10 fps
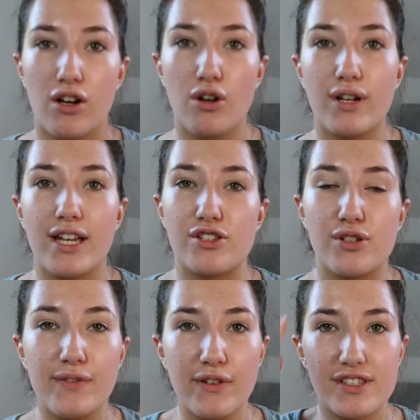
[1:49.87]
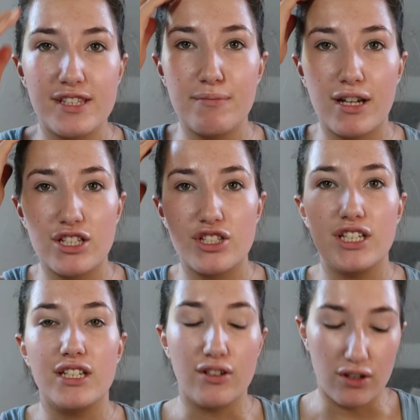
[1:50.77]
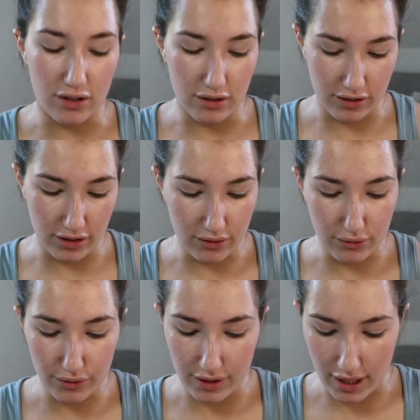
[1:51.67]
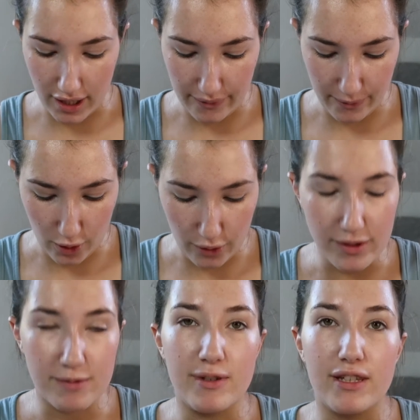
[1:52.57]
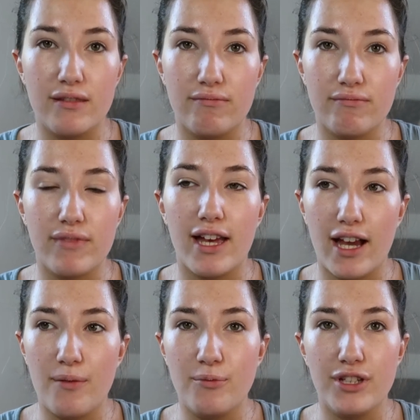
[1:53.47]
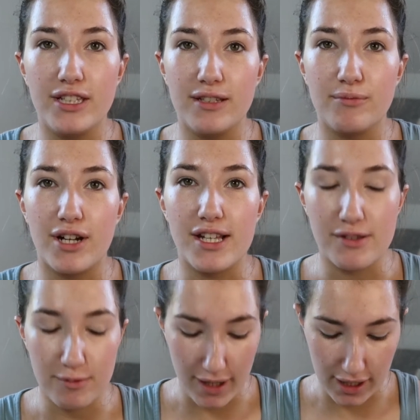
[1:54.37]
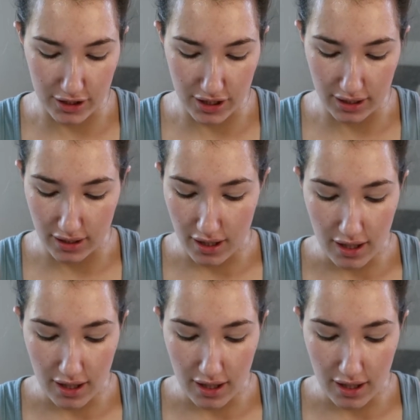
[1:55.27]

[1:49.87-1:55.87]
Okay, so if you've seen my Shein haul, you'll know that I've always been, I'm really impressed with the packaging.